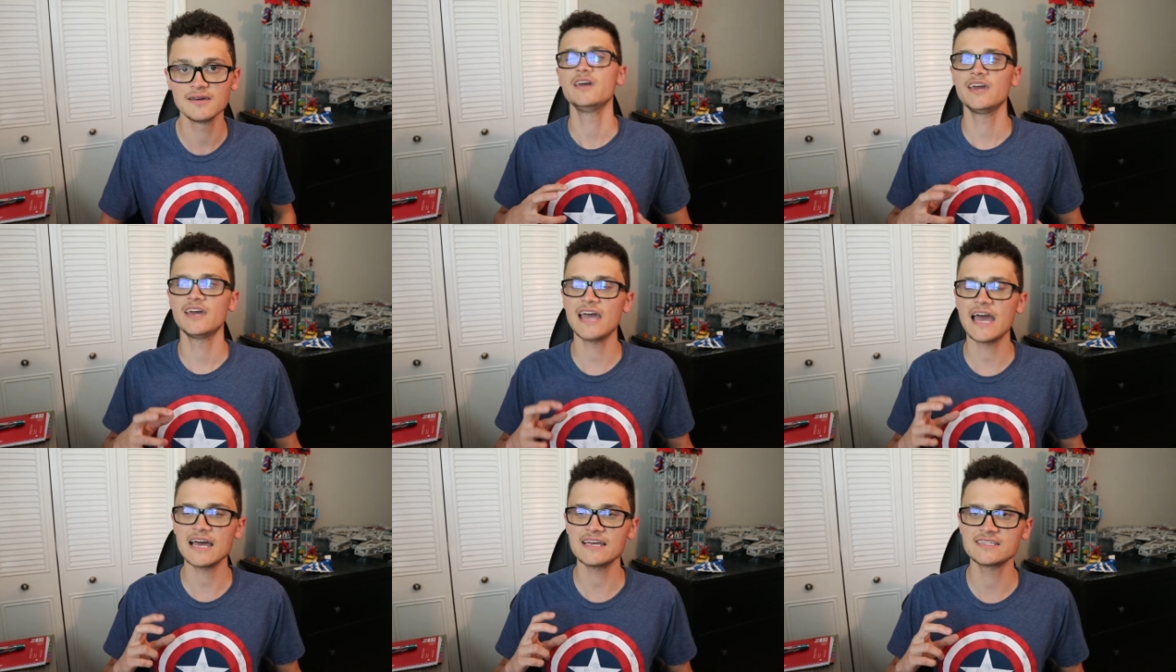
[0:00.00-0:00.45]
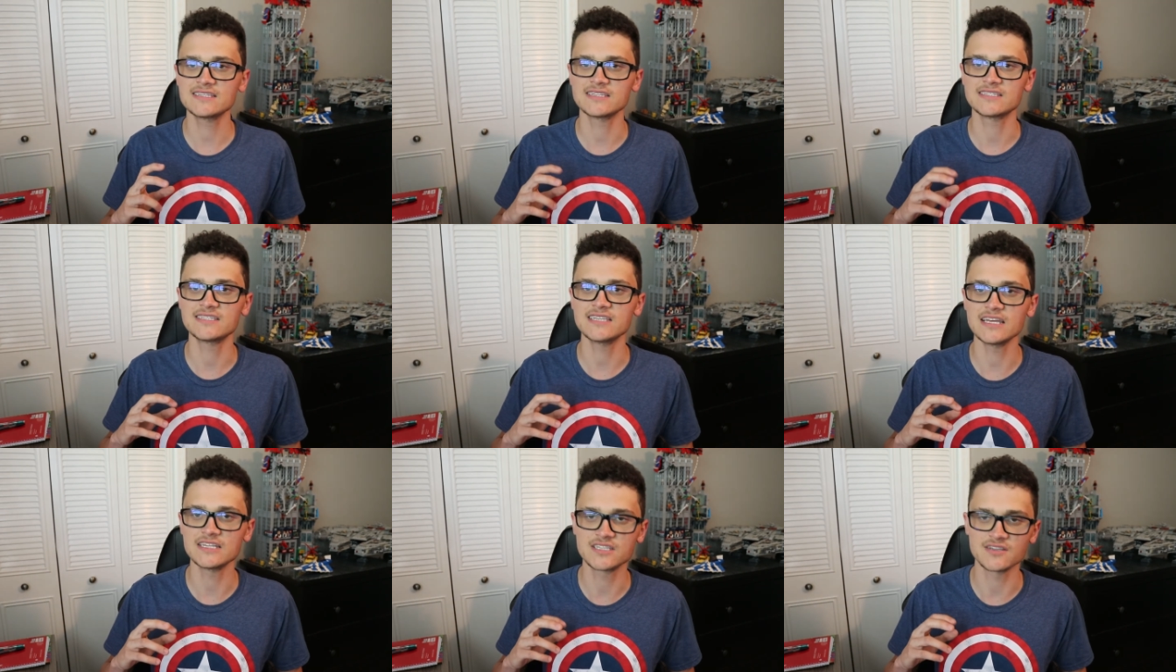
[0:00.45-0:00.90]
It has a
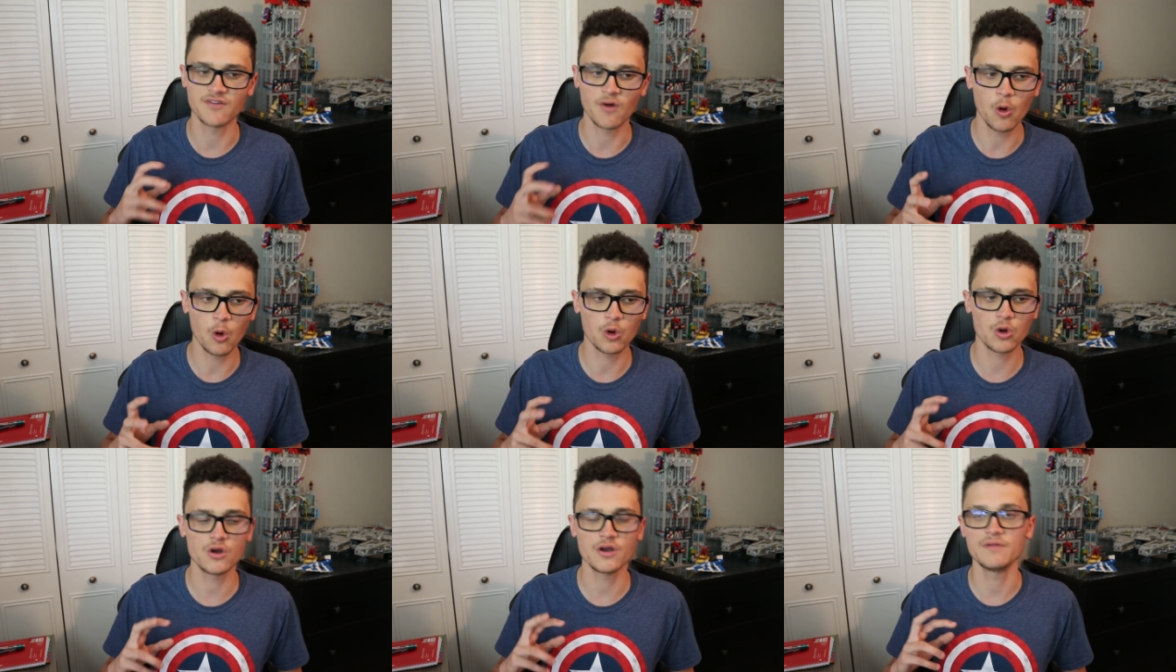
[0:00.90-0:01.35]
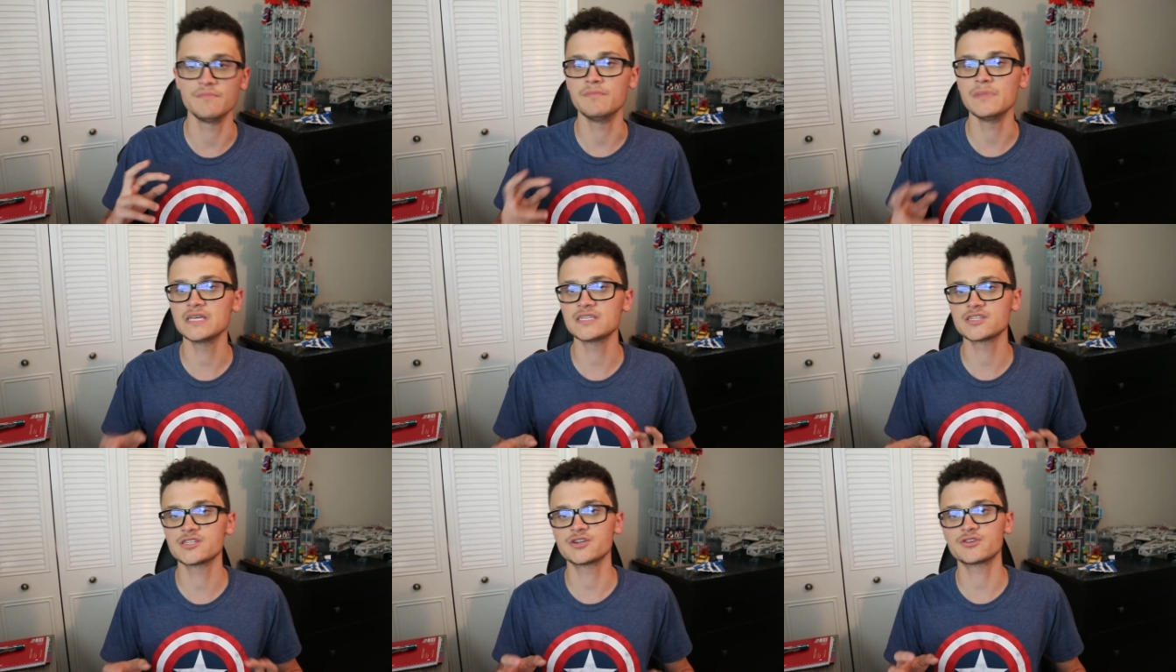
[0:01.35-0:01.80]
sense of horror and
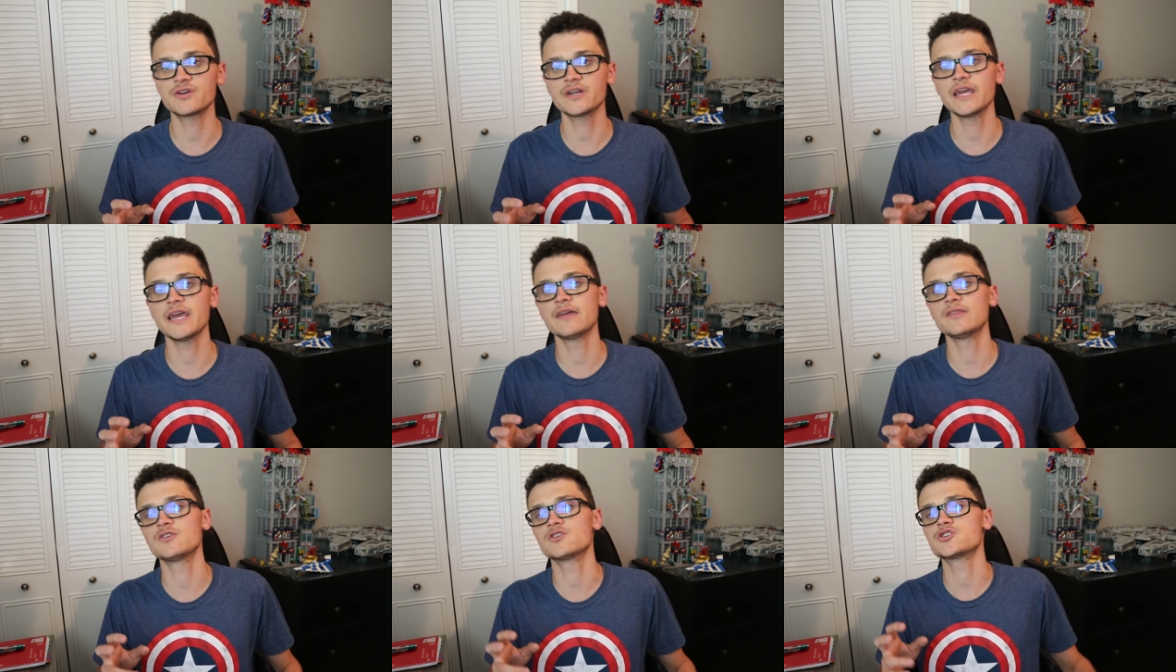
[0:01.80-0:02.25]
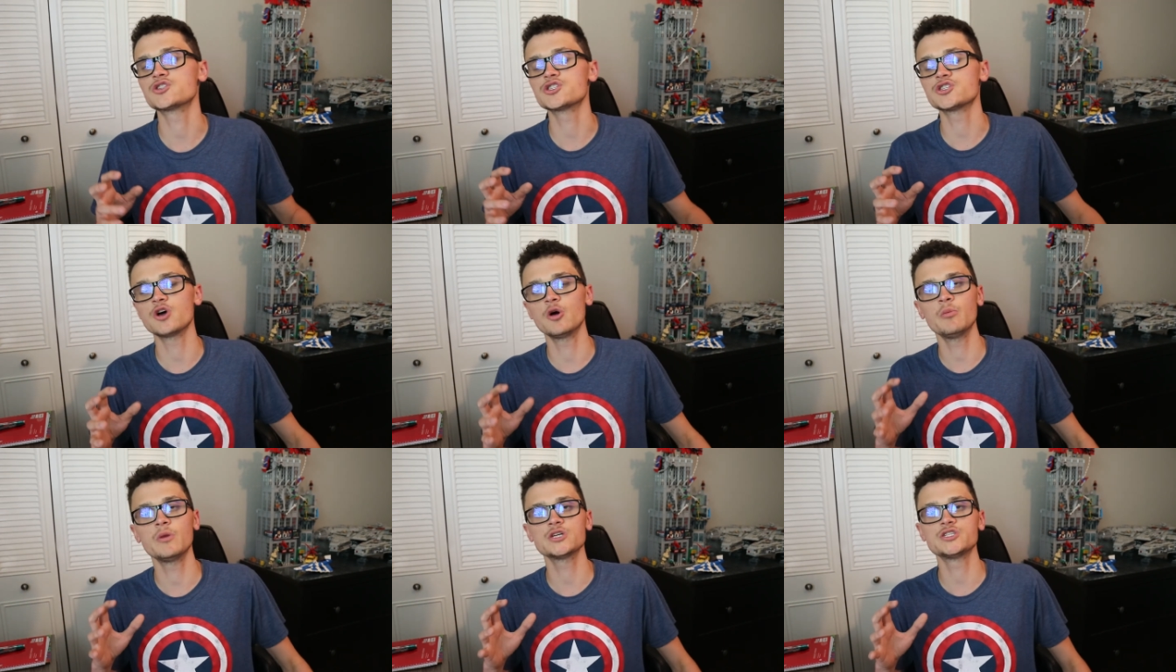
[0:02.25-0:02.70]
mystery, and there's
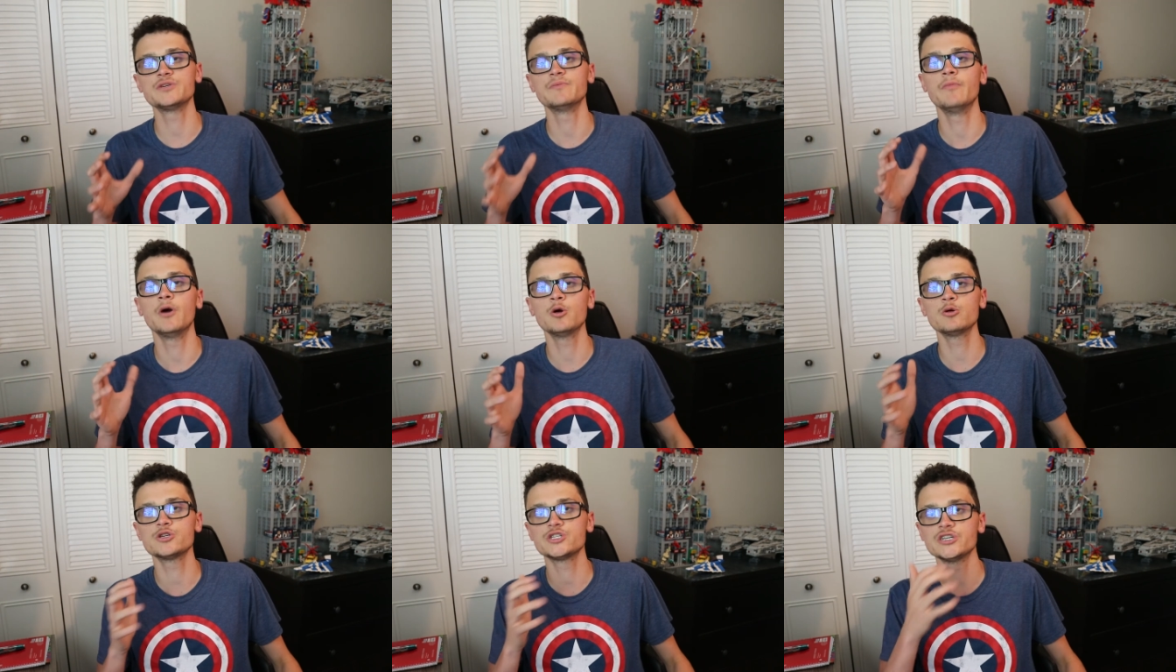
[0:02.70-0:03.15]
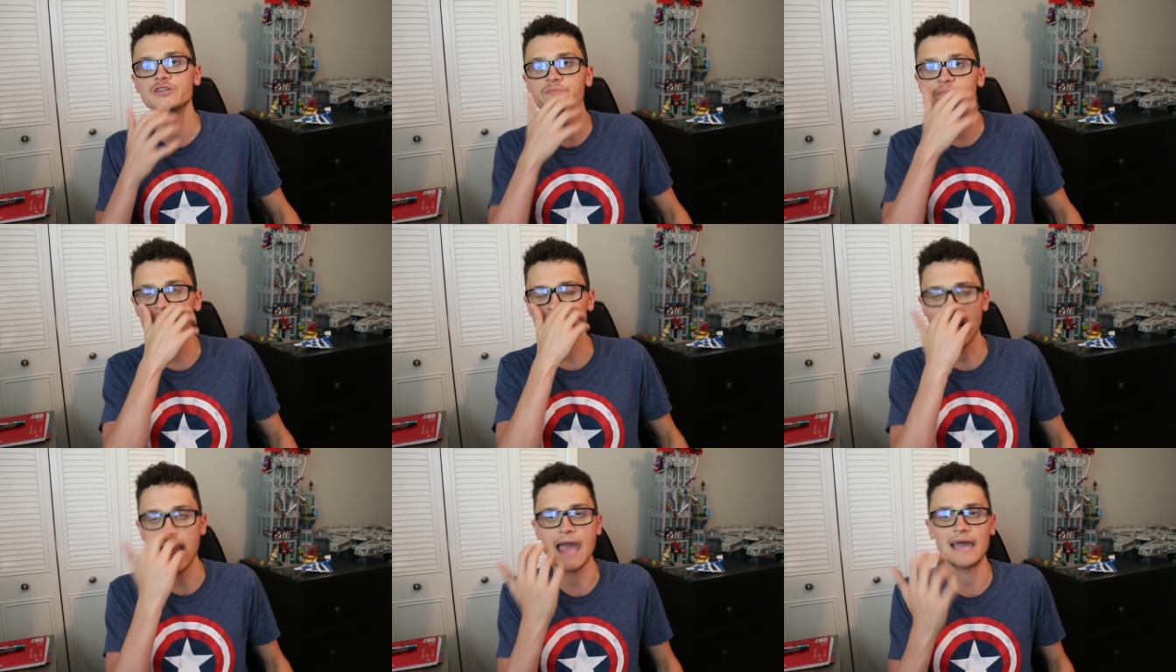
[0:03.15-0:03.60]
so much emotion
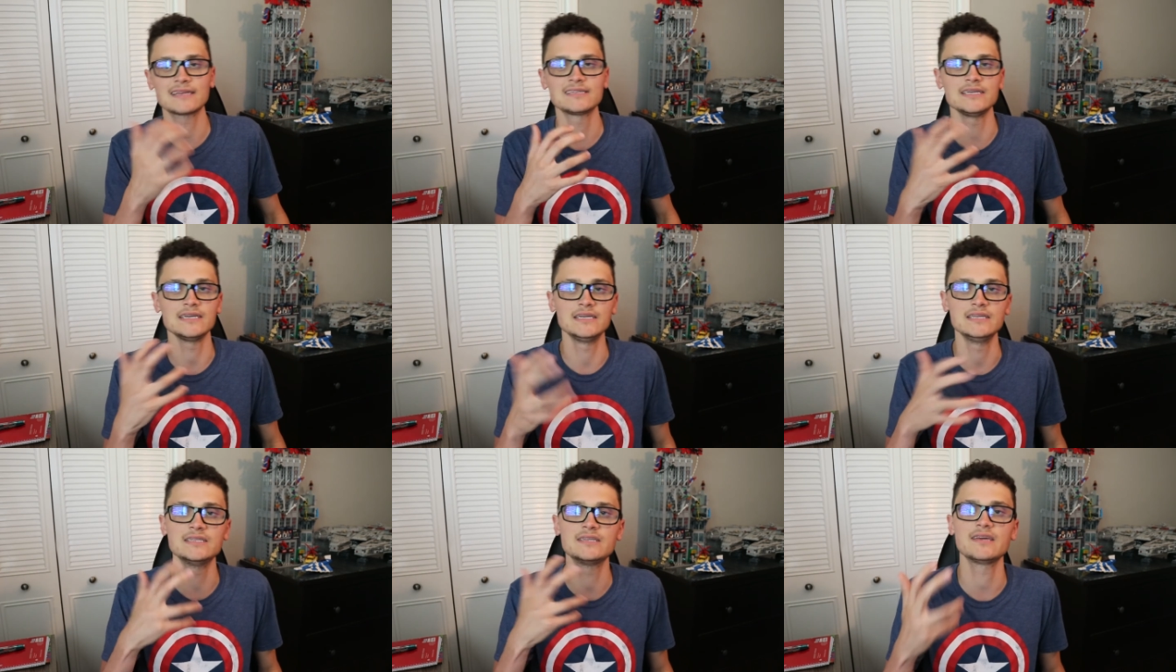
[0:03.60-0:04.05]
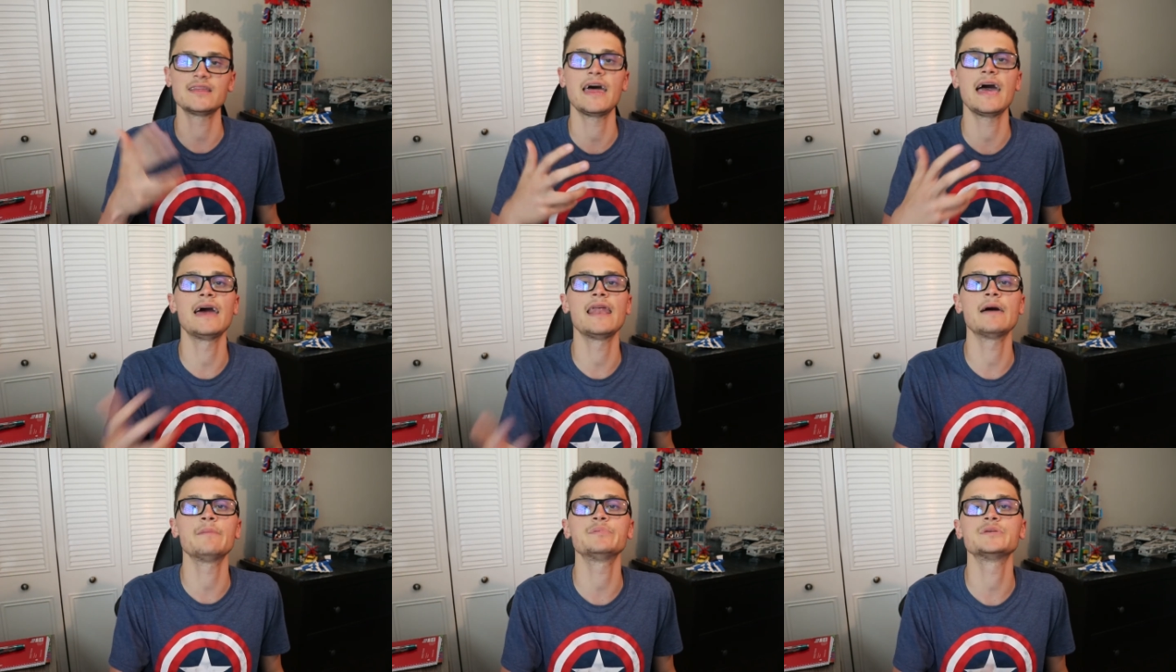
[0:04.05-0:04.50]
packed into
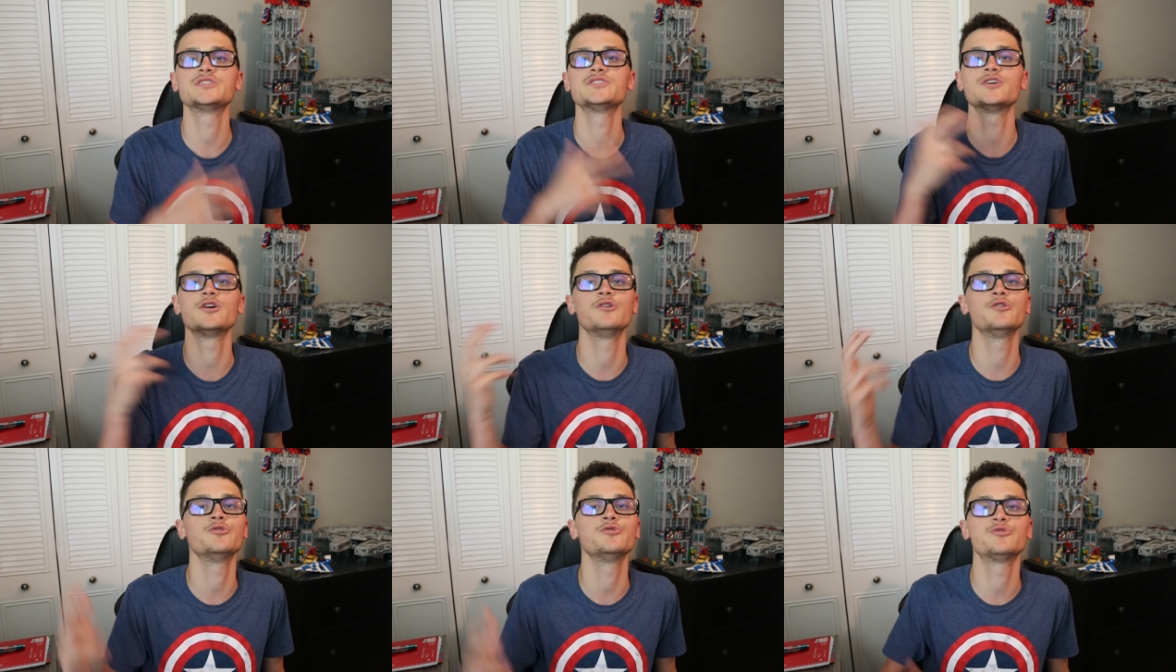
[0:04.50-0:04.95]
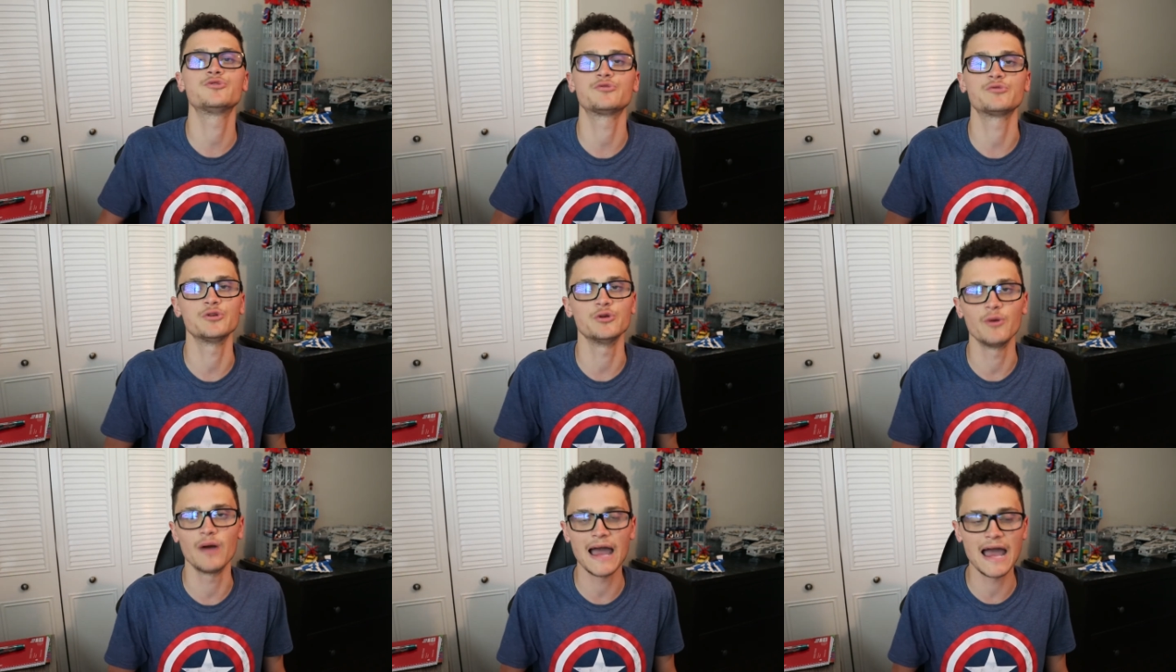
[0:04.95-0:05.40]
that episode
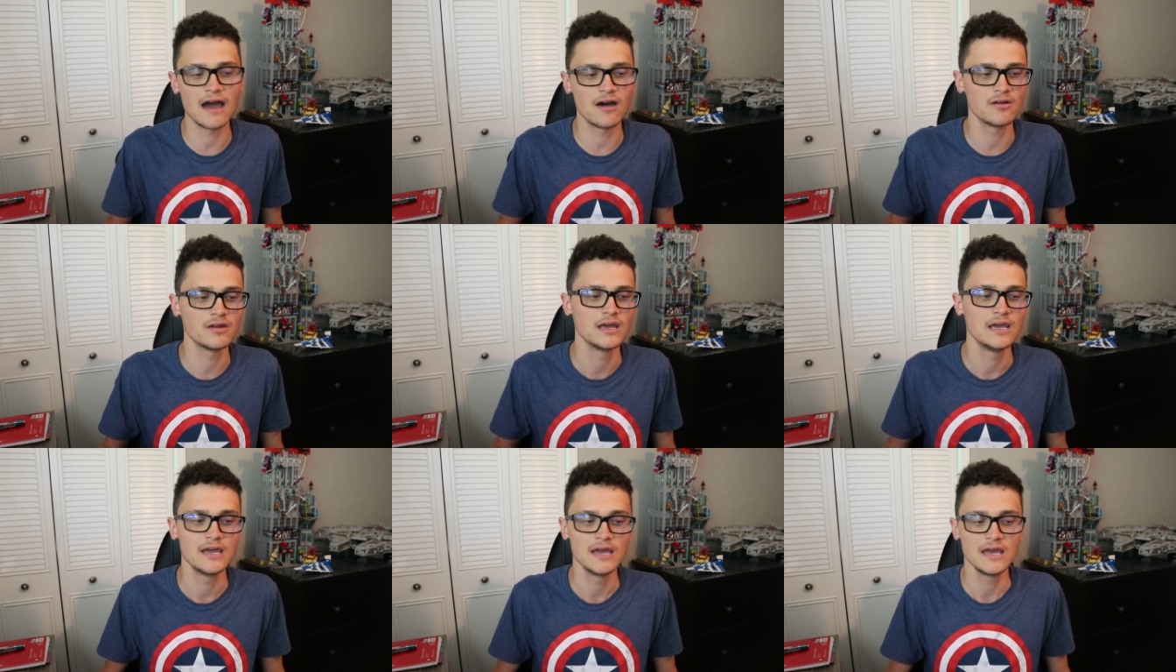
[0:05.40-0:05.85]
throughout.